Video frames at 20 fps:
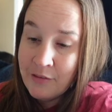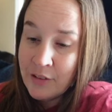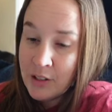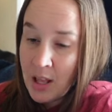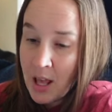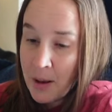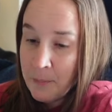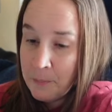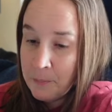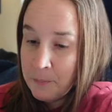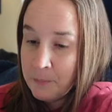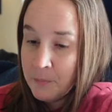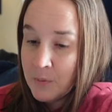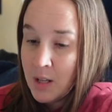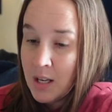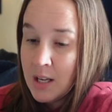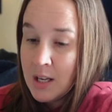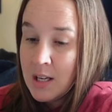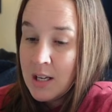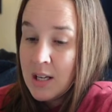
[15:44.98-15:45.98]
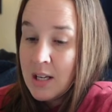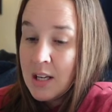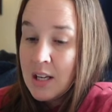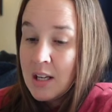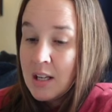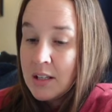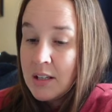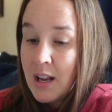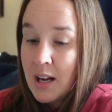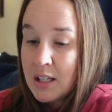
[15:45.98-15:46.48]
for them.
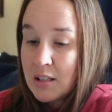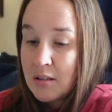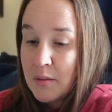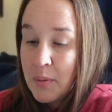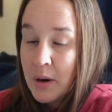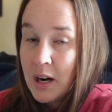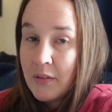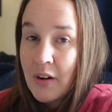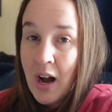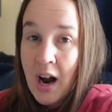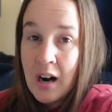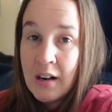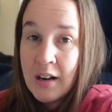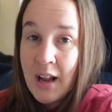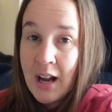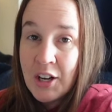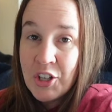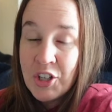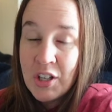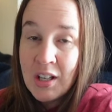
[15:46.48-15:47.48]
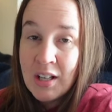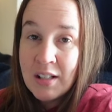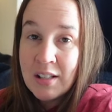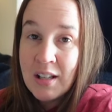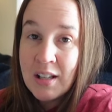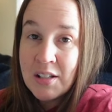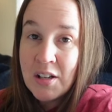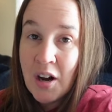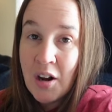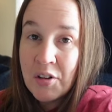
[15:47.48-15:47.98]
Next is a pair of Ariat jeans.
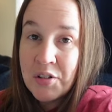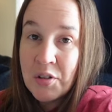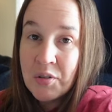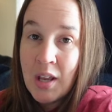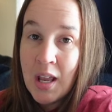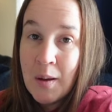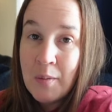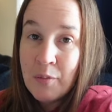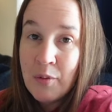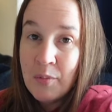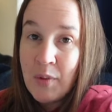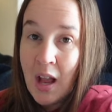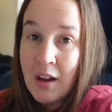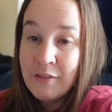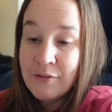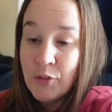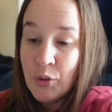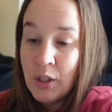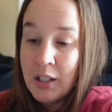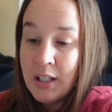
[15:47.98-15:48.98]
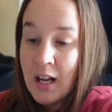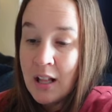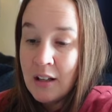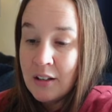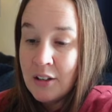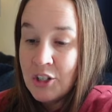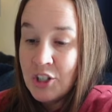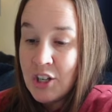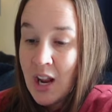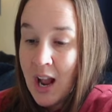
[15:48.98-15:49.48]
These also came from that
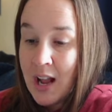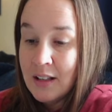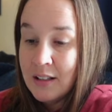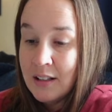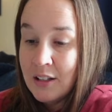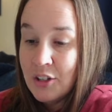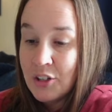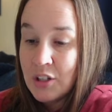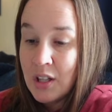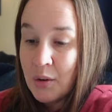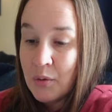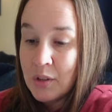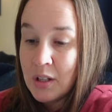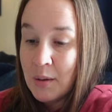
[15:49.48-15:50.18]
$40 challenge. They were